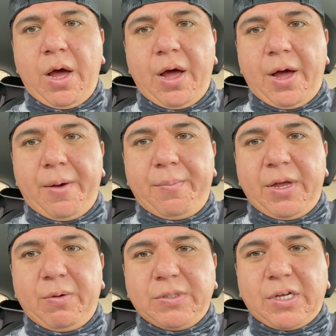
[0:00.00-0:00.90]
Um,
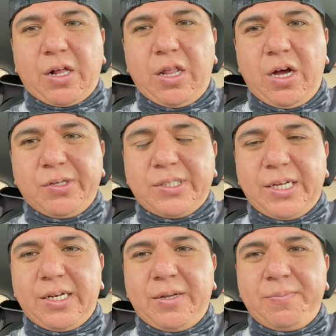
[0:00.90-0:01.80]
it was a
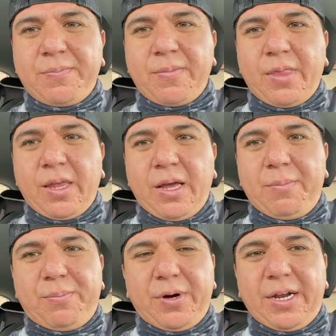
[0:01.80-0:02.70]
Classen,
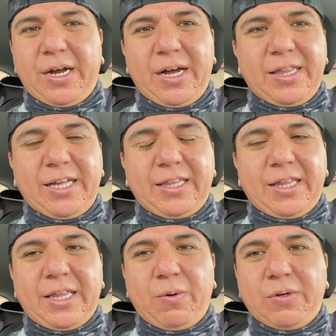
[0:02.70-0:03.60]
but uh, that,
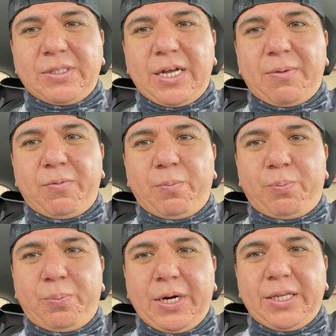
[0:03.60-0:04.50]
that thing was like
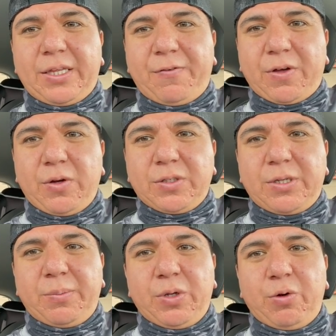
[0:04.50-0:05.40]
pretty difficult
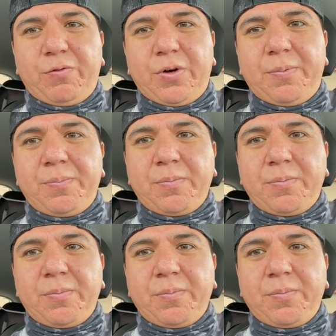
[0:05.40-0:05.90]
to maneuver.